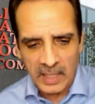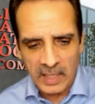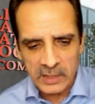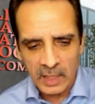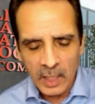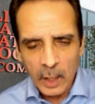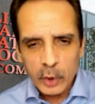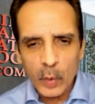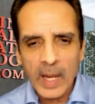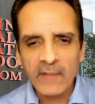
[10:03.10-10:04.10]
is
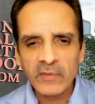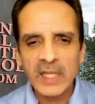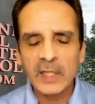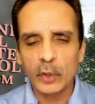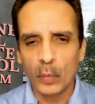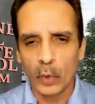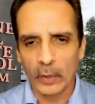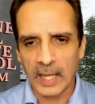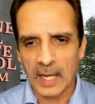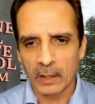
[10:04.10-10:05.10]
you have to get the
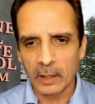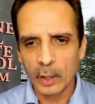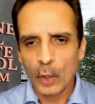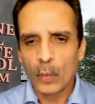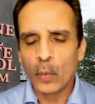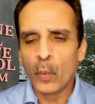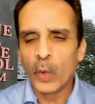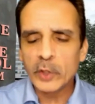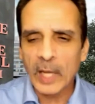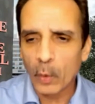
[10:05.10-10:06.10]
word out.
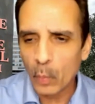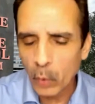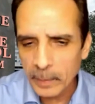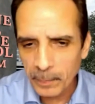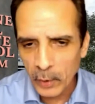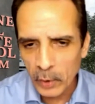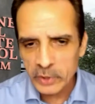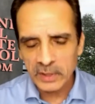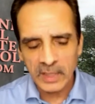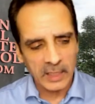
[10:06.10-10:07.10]
You help one
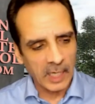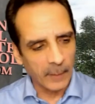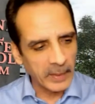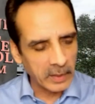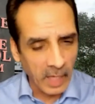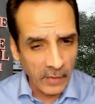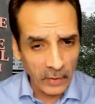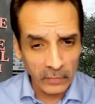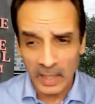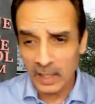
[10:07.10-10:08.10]
person, then you help
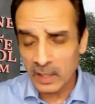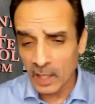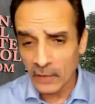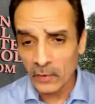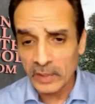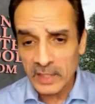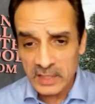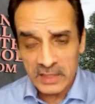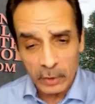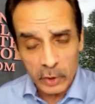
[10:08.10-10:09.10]
another, then another. And this
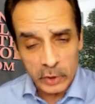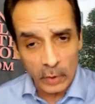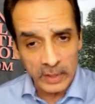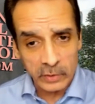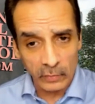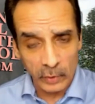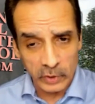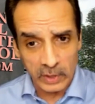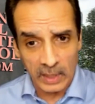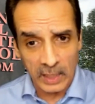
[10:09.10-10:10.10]
is how you start as a real
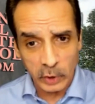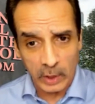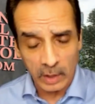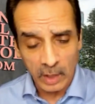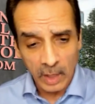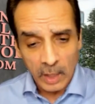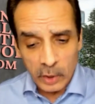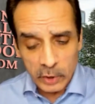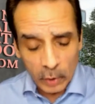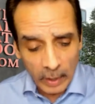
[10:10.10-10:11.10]
estate agent.
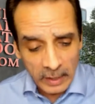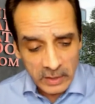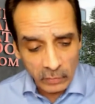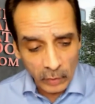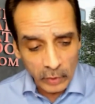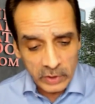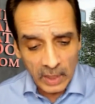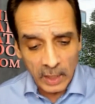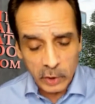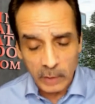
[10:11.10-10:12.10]
You start as a real
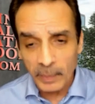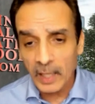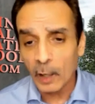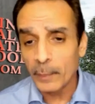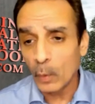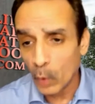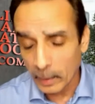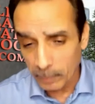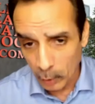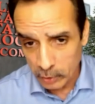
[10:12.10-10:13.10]
estate agent by helping
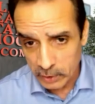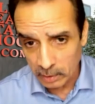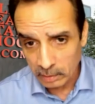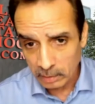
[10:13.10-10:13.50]
one person.